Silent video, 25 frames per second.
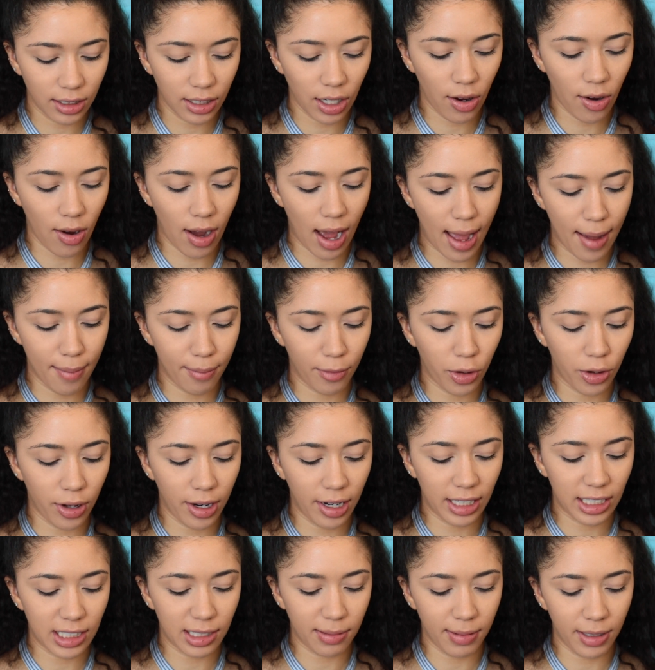so I'm
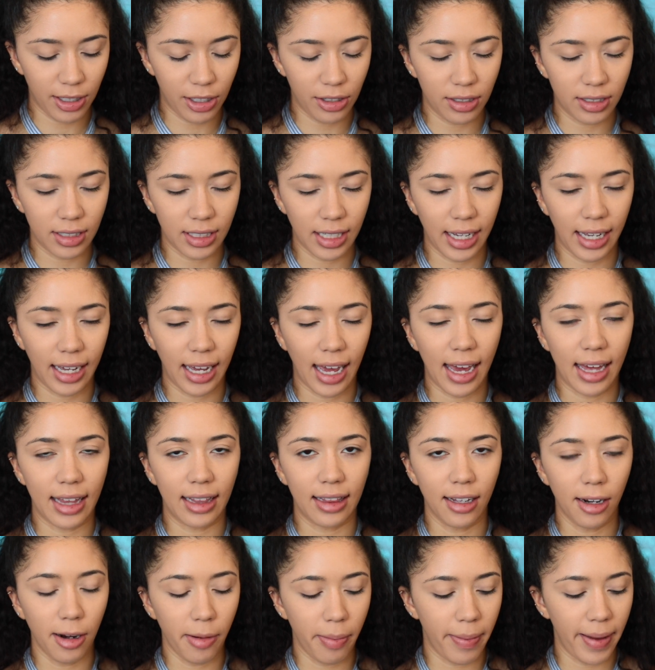going to be using a
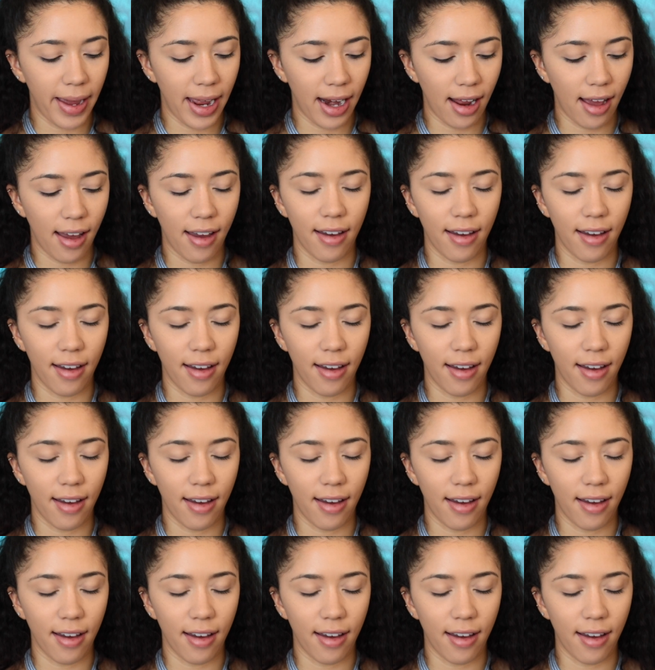little bit